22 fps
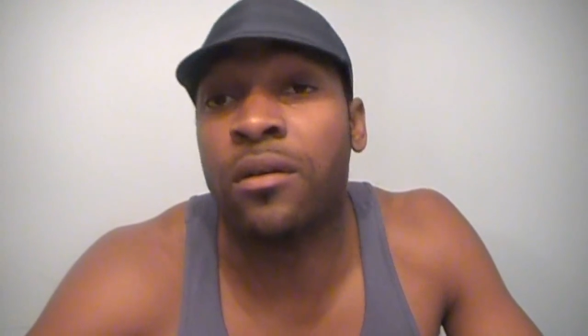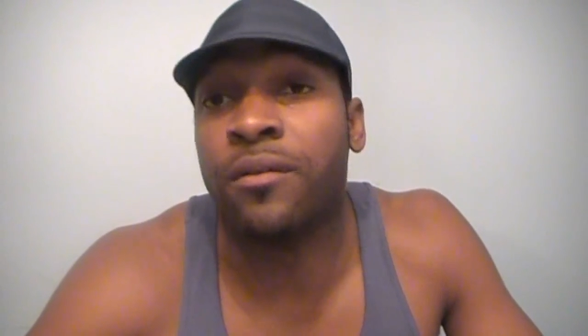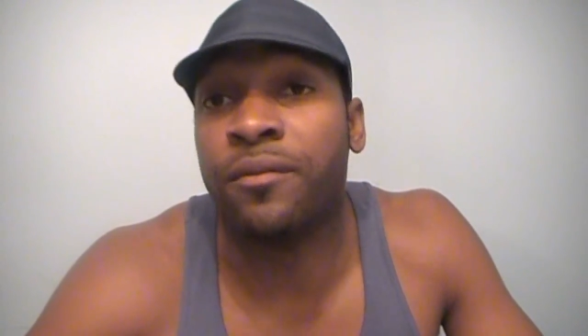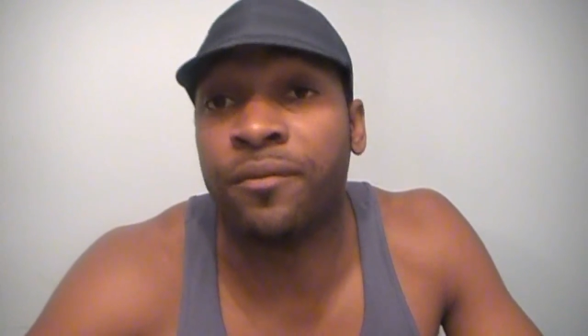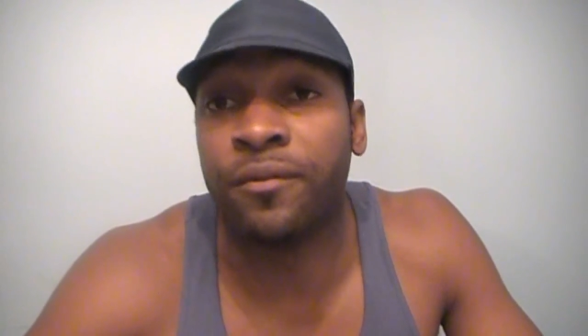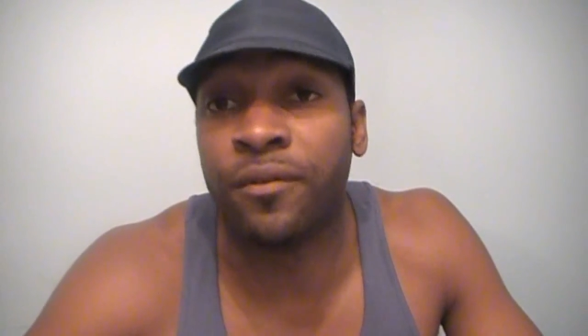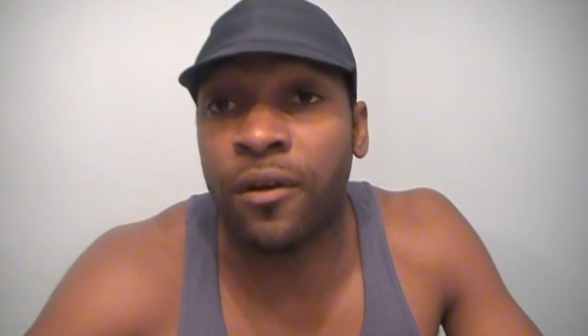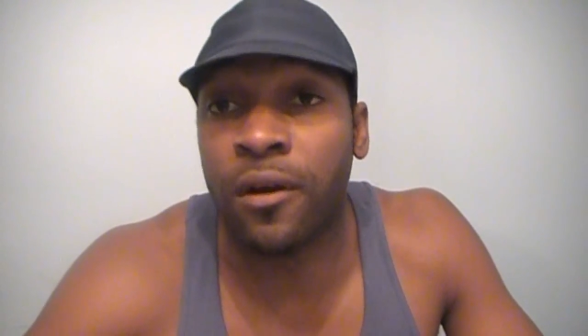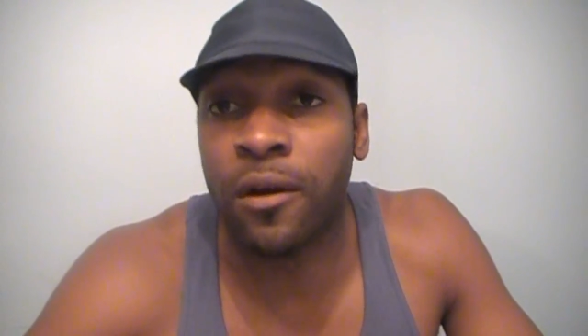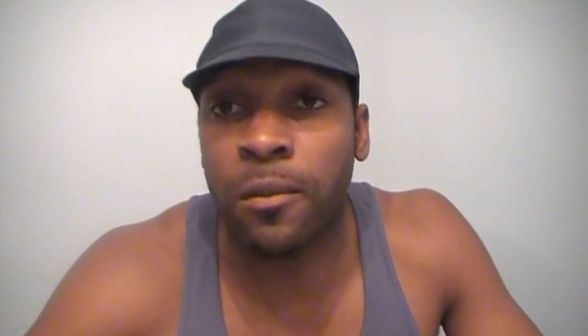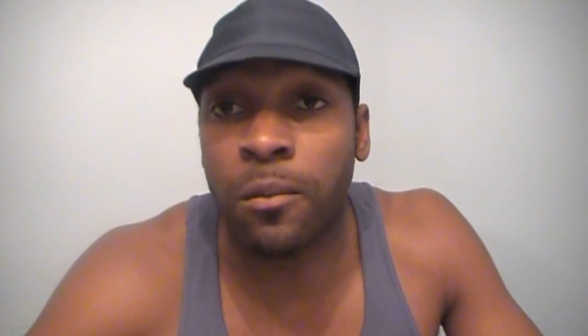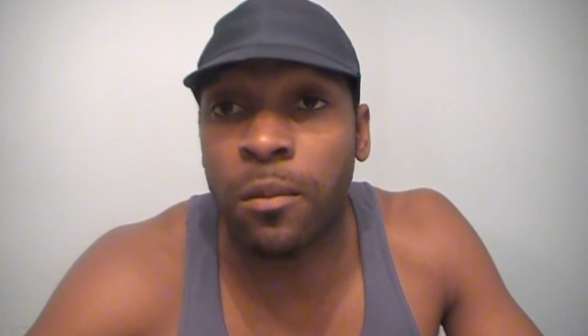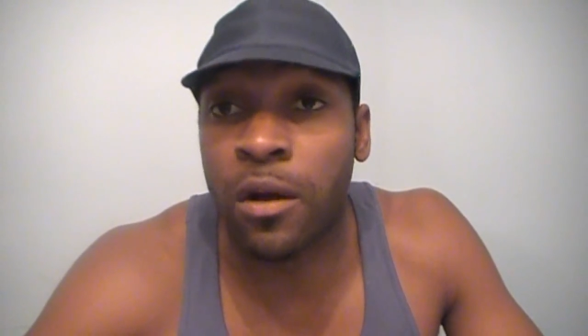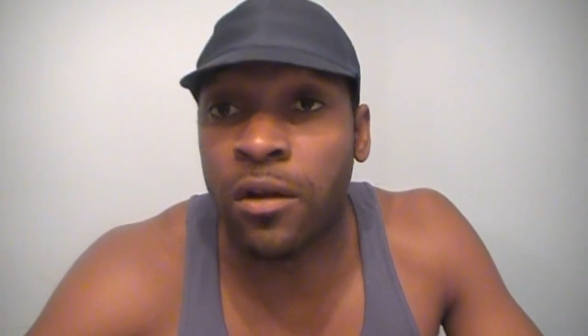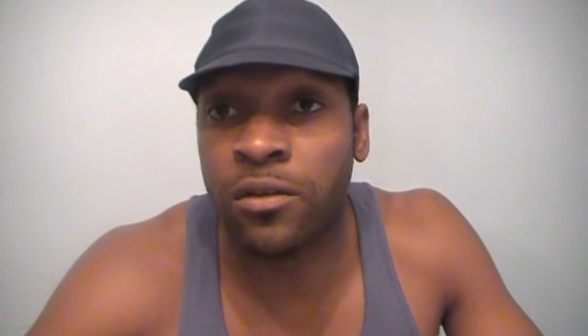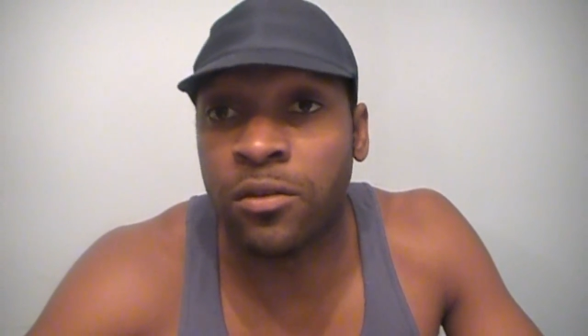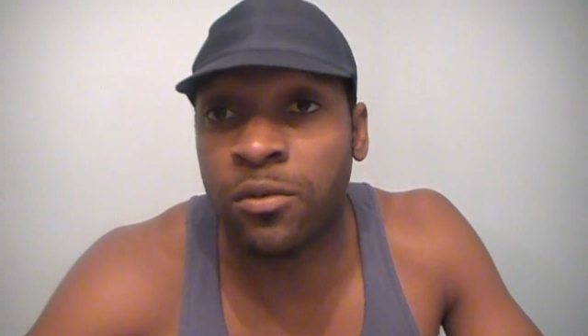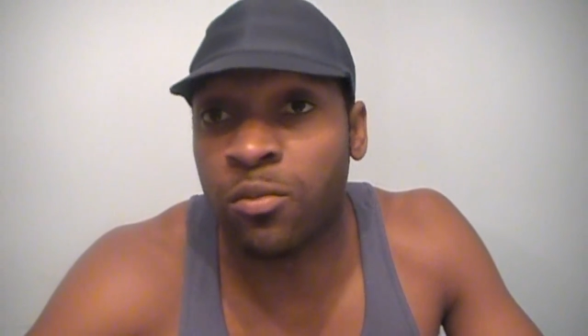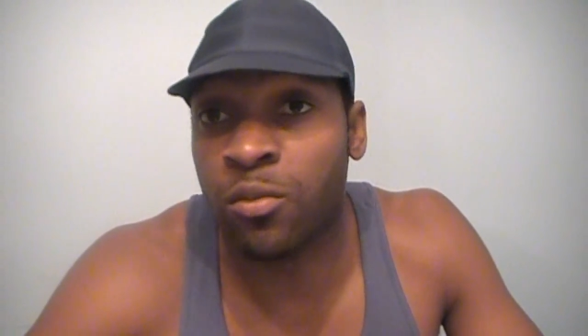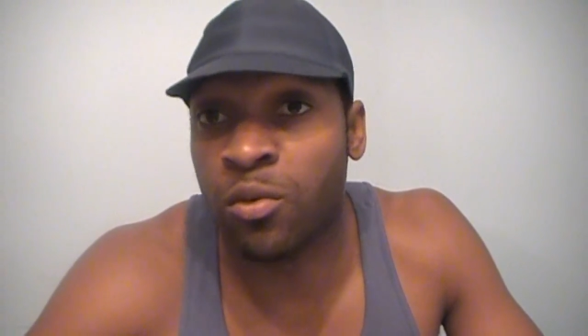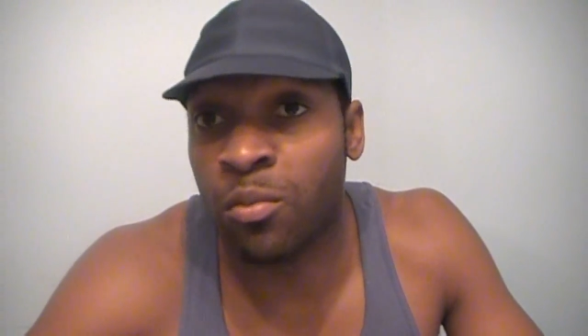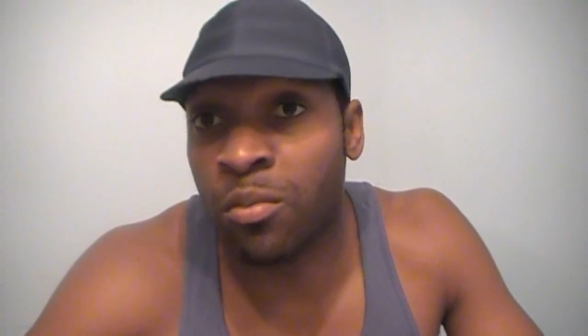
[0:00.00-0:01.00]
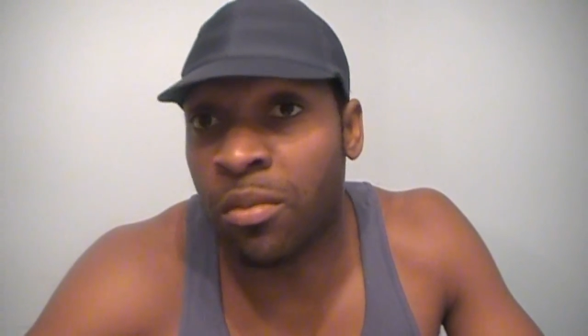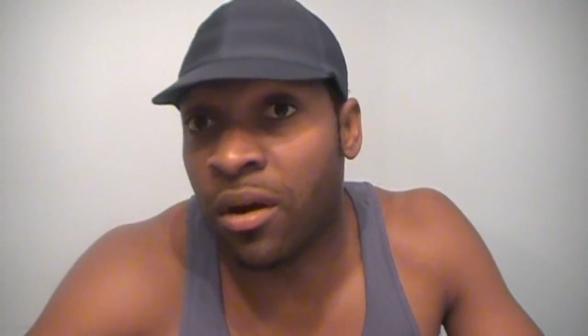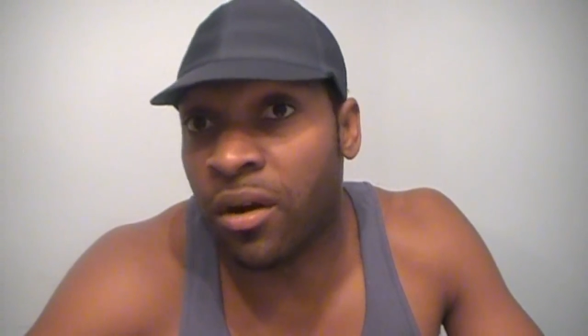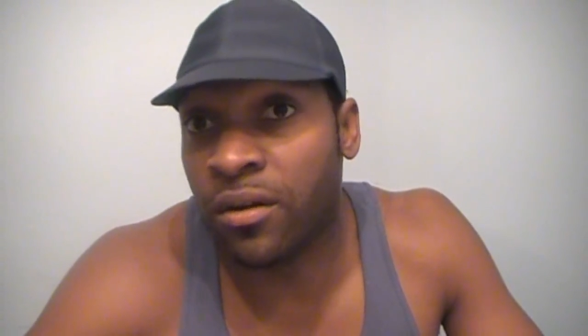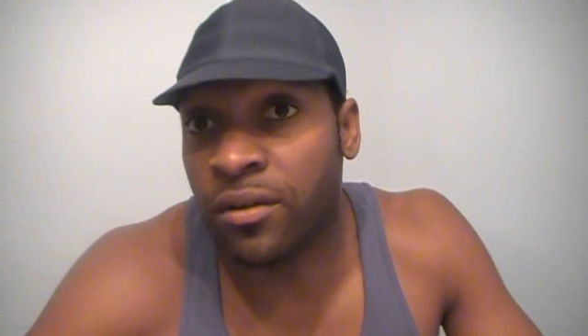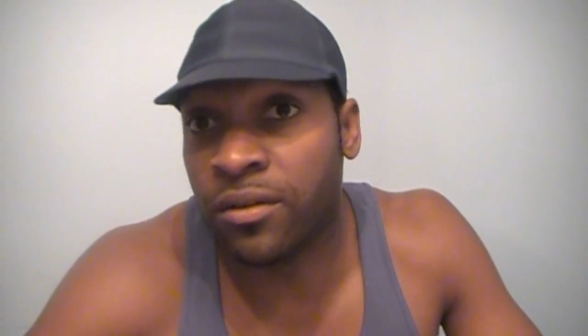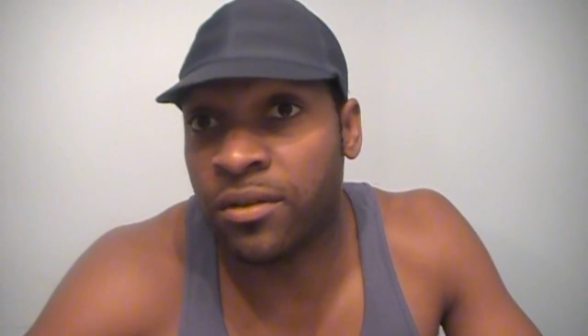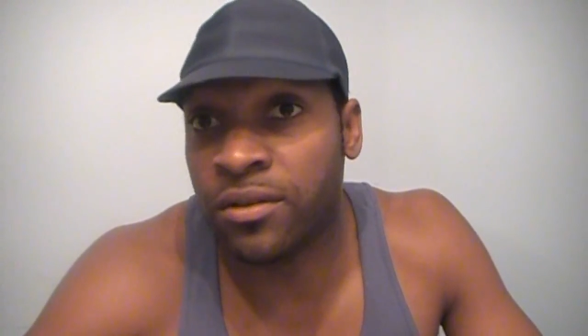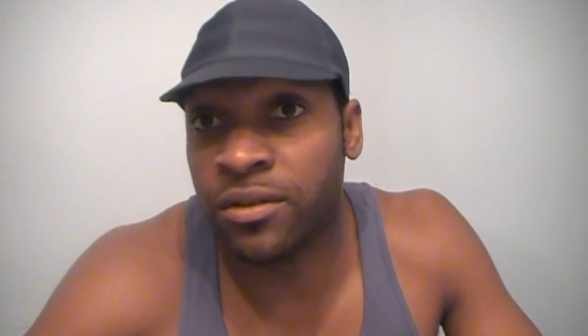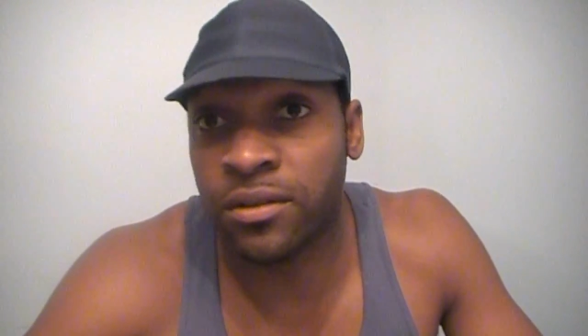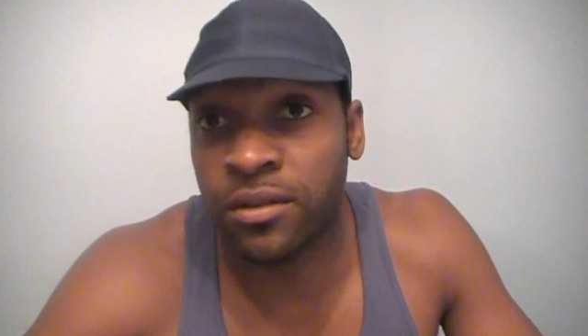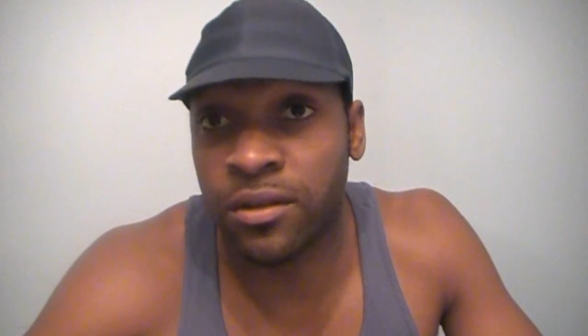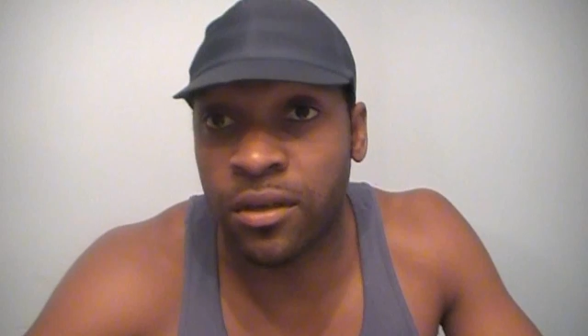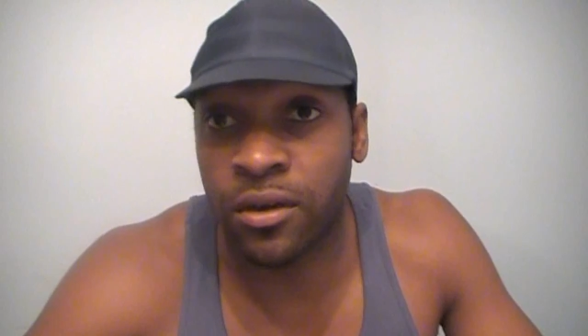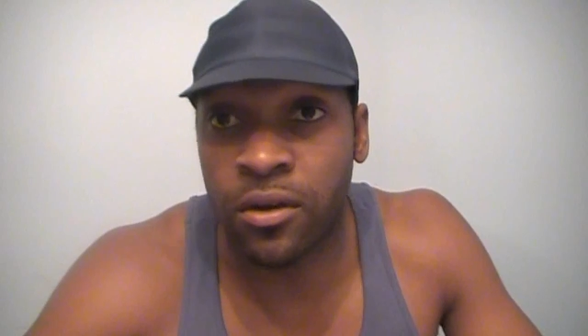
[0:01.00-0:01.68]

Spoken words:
confirm multiple births,